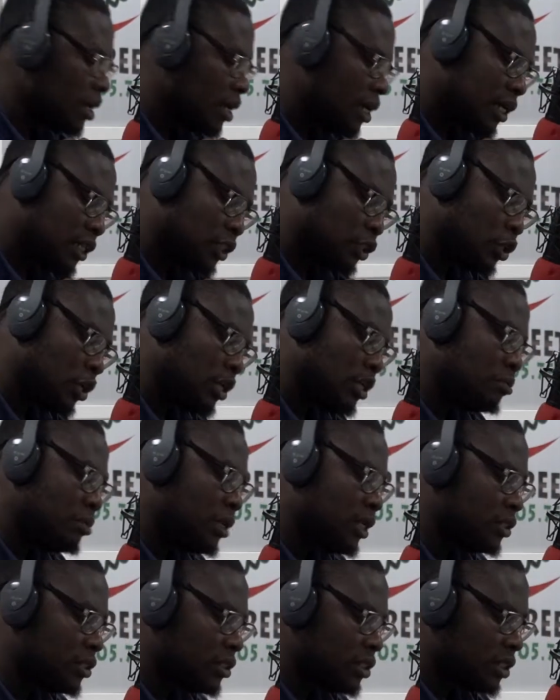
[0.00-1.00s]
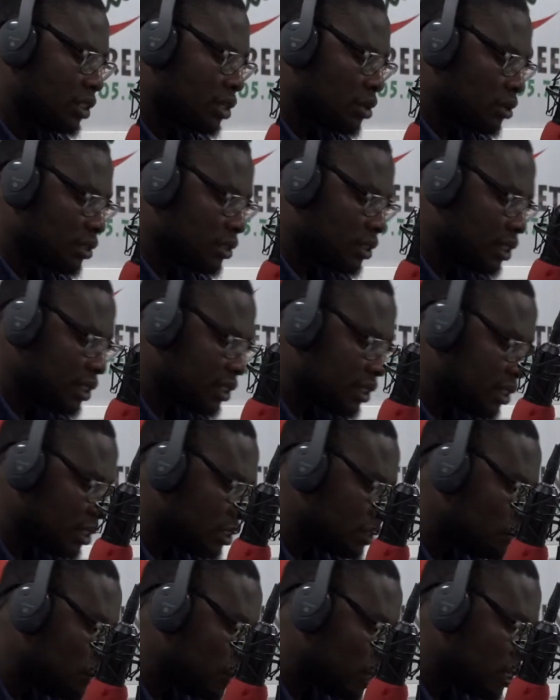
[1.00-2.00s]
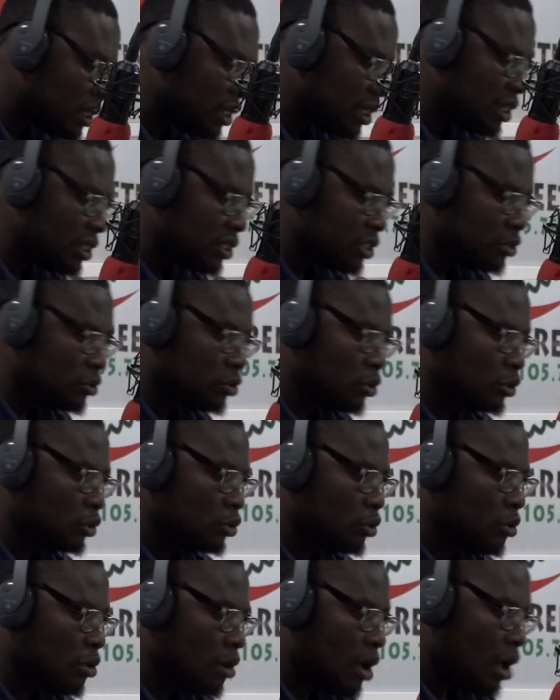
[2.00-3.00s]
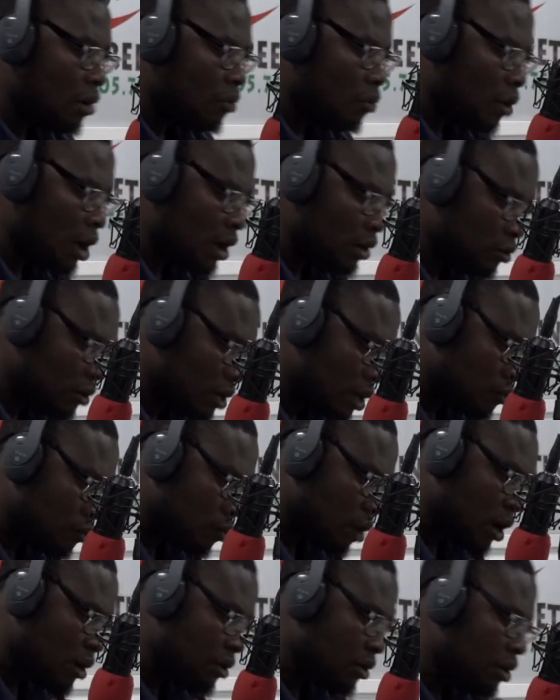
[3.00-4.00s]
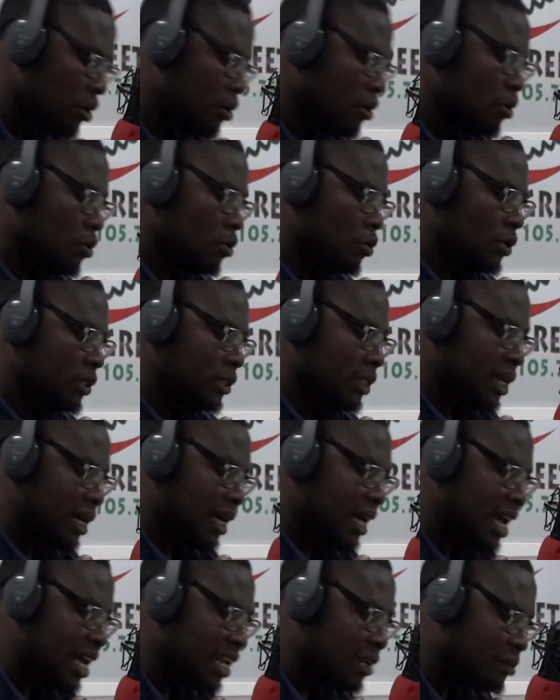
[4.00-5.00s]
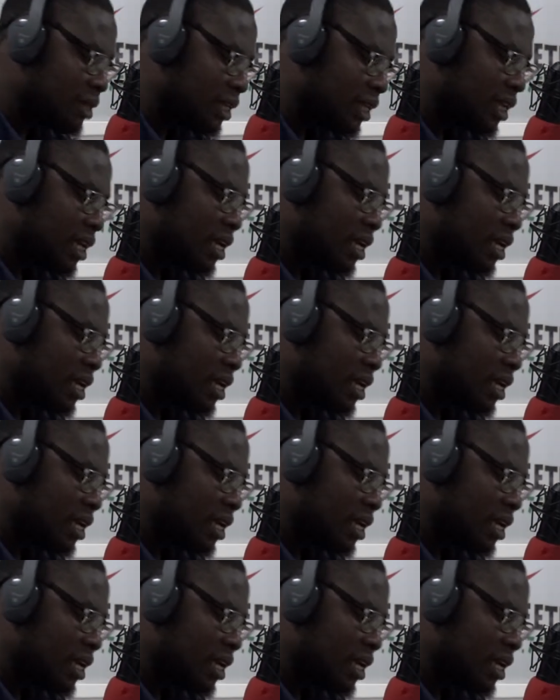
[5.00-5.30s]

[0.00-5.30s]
And joining me to discuss this morning is Dr. Awalu Anwar, who is an academic,